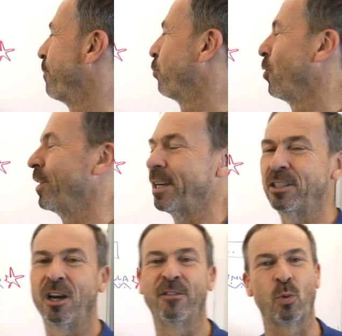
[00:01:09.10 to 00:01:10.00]
have a product
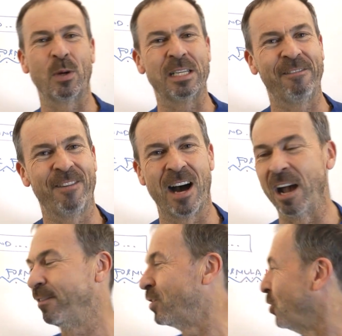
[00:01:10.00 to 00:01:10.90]
of
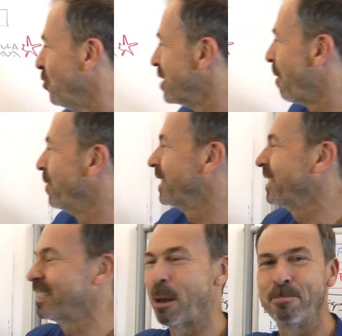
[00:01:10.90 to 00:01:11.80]
25. Two numbers that
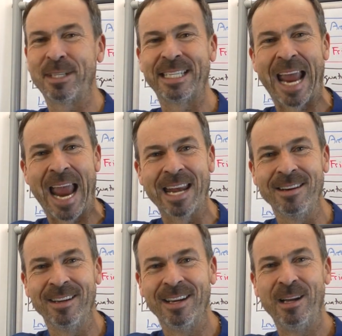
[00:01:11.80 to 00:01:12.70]
sum to
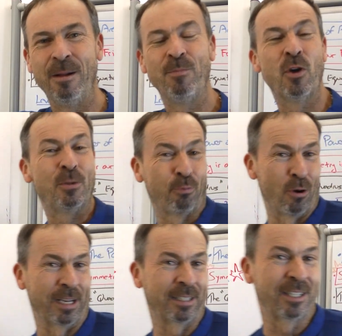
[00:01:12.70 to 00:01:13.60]
10, whose
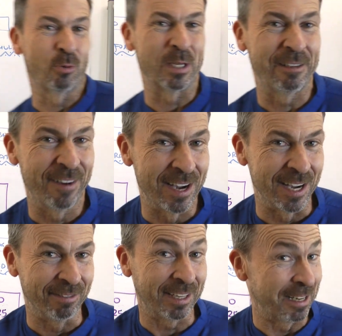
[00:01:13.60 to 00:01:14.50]
product is
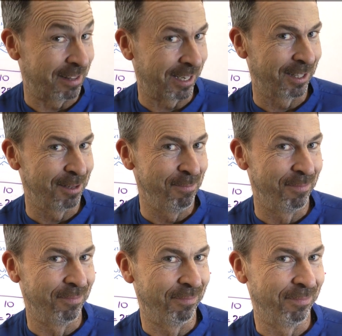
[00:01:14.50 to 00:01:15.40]
25? Can you think of them?
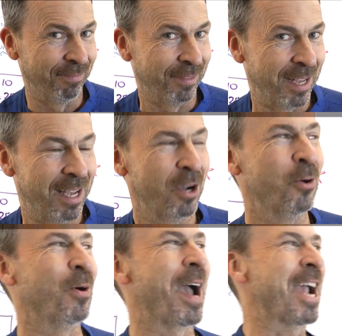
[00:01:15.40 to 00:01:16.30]

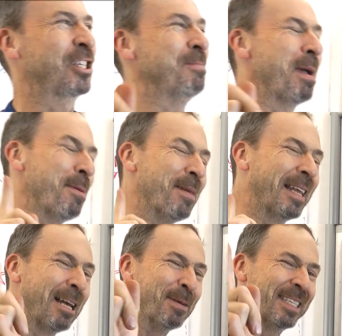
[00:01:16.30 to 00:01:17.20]
Or actually, maybe I'm a
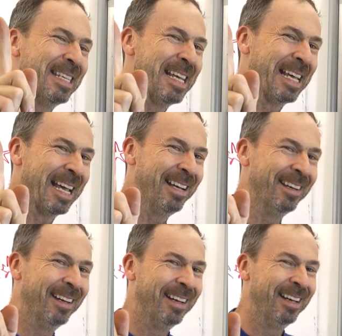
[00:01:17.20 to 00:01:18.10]
little bit sneaky.